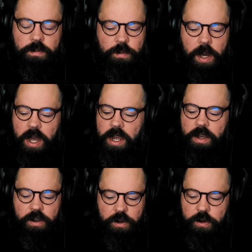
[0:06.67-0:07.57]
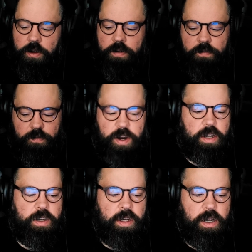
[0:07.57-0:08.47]
My good
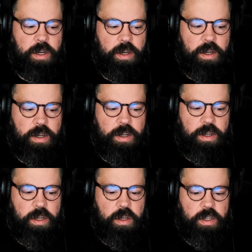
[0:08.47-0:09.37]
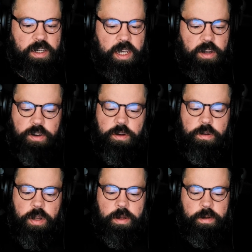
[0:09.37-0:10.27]
friend said, Dude,